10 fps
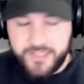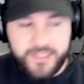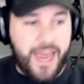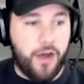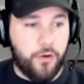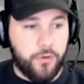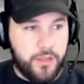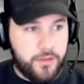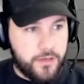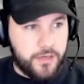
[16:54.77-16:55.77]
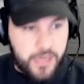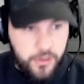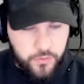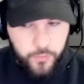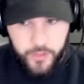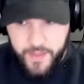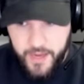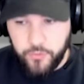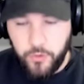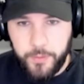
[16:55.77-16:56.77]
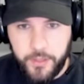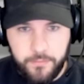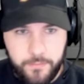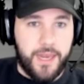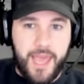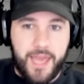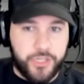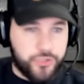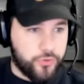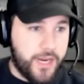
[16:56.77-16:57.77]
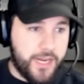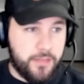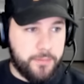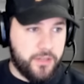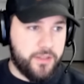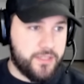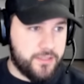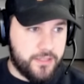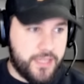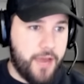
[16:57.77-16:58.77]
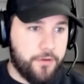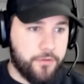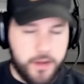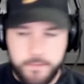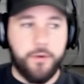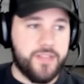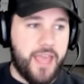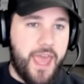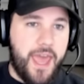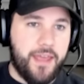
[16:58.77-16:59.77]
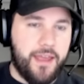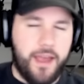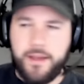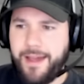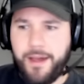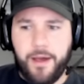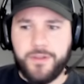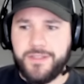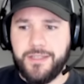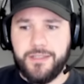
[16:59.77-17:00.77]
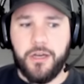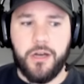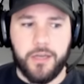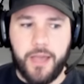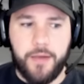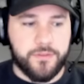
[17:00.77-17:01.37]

this town near the one that I grew up in, and it had a train in the middle of the town, right? I was young. I